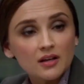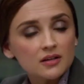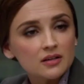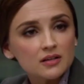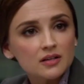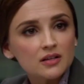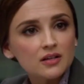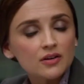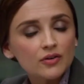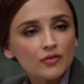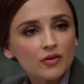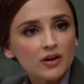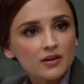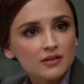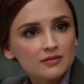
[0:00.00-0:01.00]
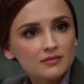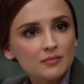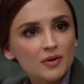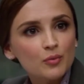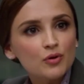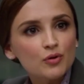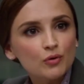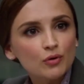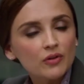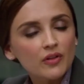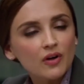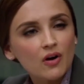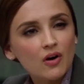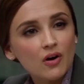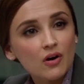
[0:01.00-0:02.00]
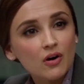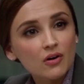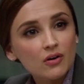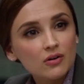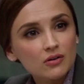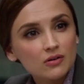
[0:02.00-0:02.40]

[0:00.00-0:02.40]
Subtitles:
not on the hit and run. Maybe you were in the car.